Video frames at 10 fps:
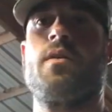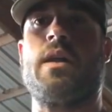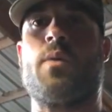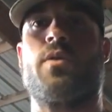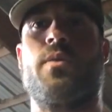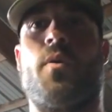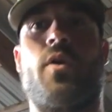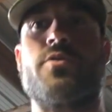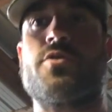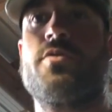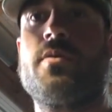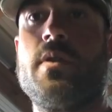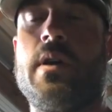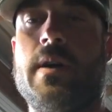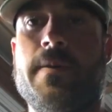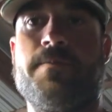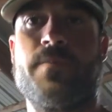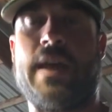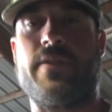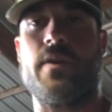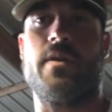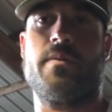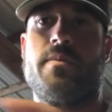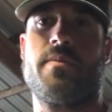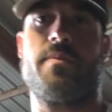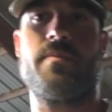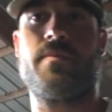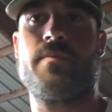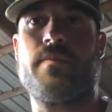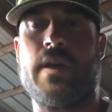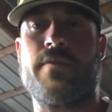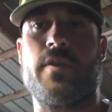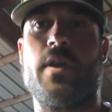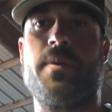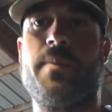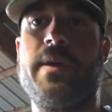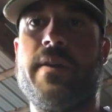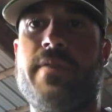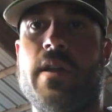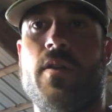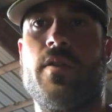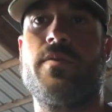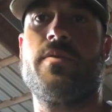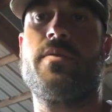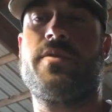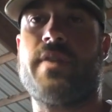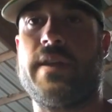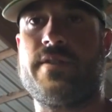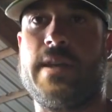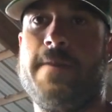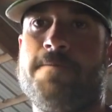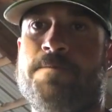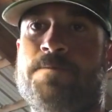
now we're into March, had the FLW BFL on Santee.